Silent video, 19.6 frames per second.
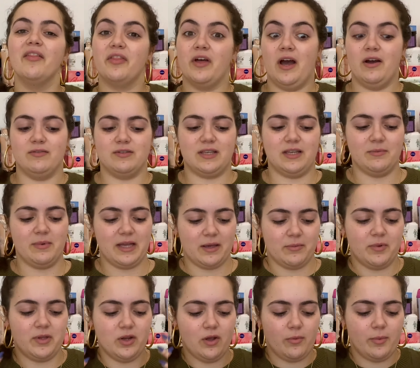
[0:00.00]
I was gonna make a
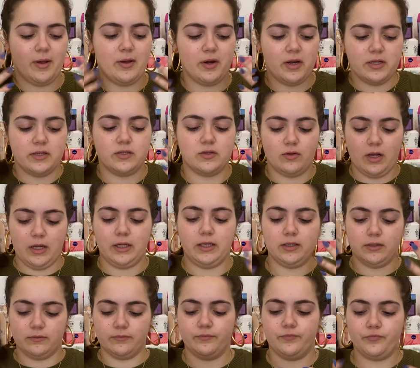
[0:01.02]
video about it so I
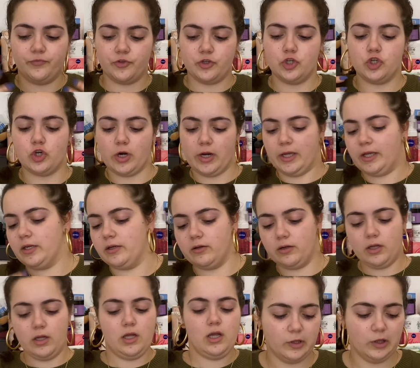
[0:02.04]
can try and
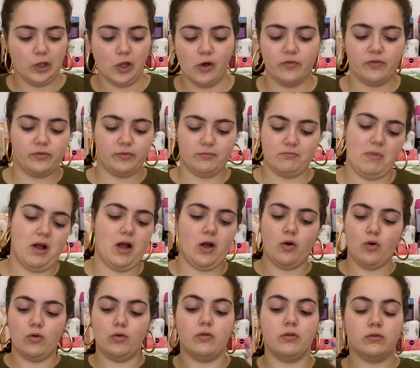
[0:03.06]
love my
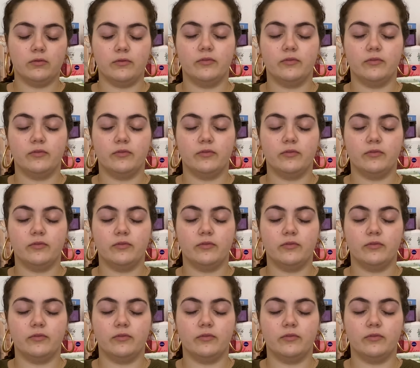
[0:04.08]
old